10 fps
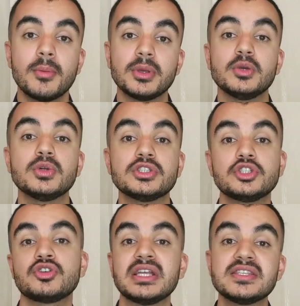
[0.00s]
but you want to
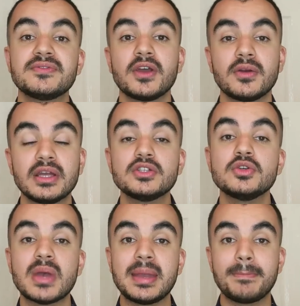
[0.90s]
transfer it
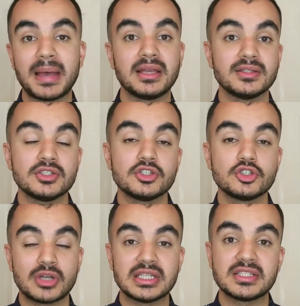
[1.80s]
to a balance
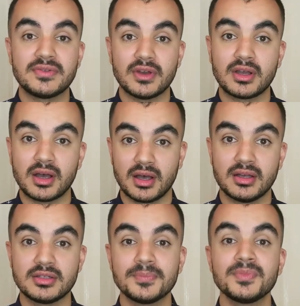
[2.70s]
transfer
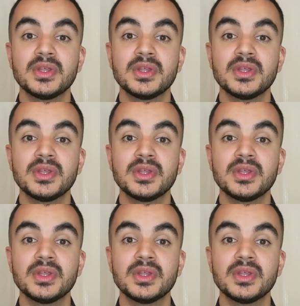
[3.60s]
card.